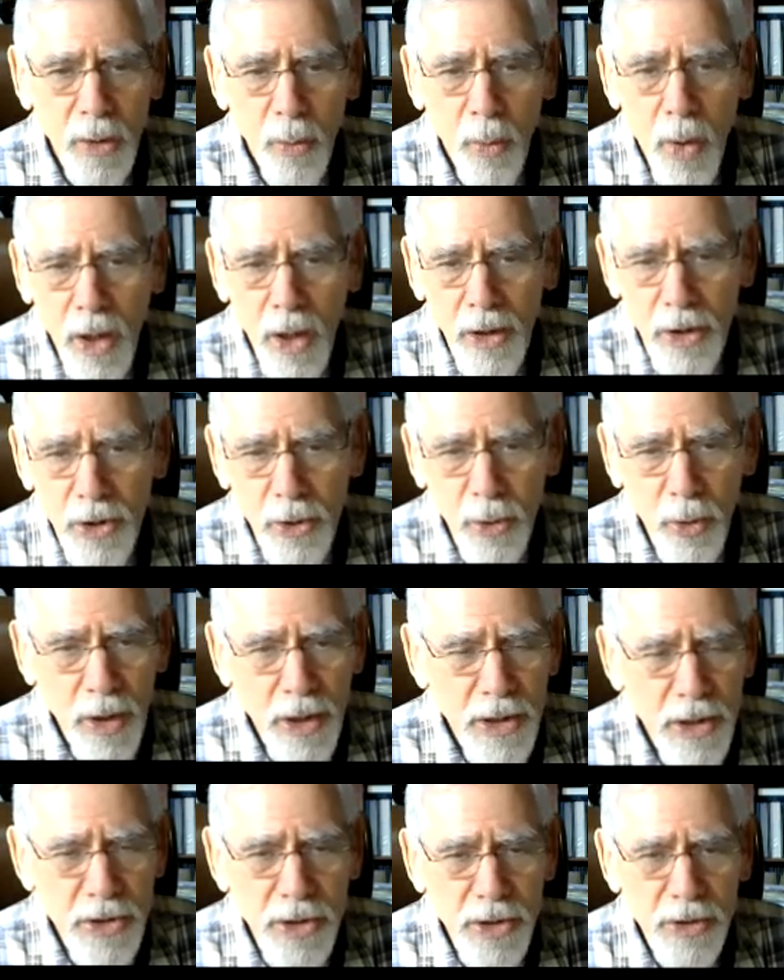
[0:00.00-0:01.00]
Water
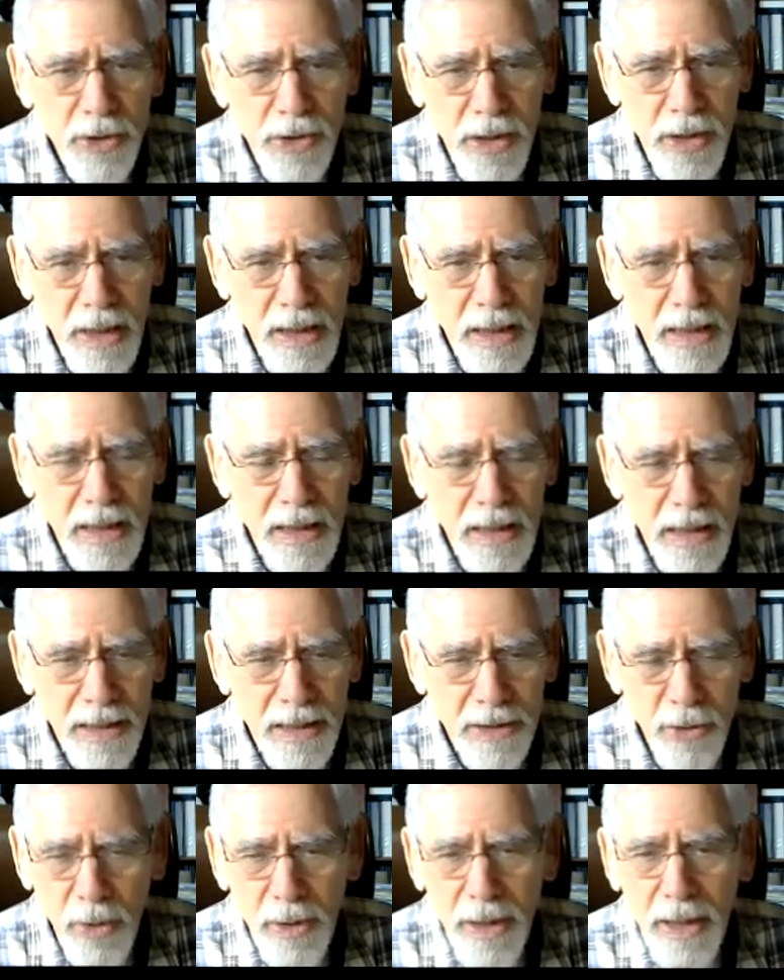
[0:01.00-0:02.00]
shortages,
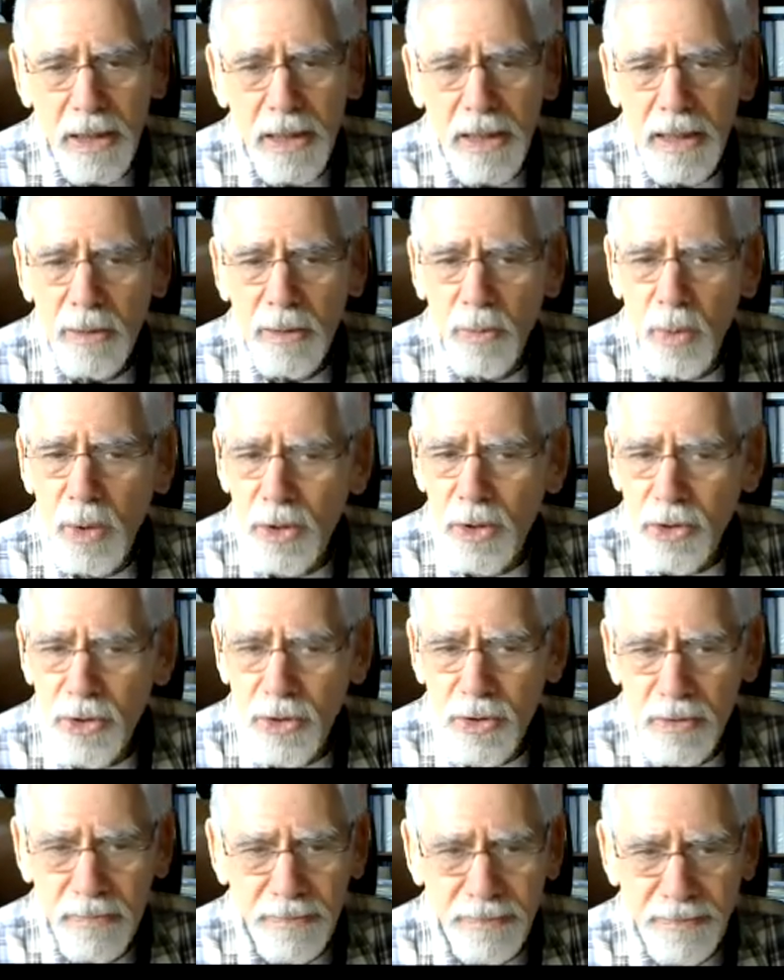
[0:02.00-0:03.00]
it's only going to get
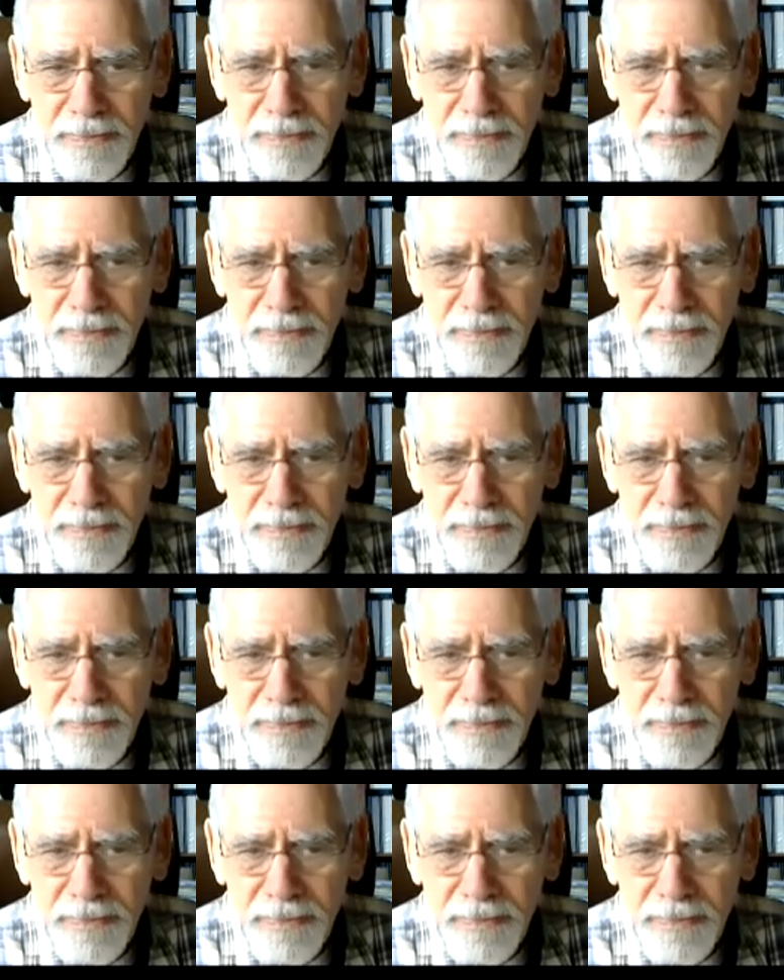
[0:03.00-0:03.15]
worse.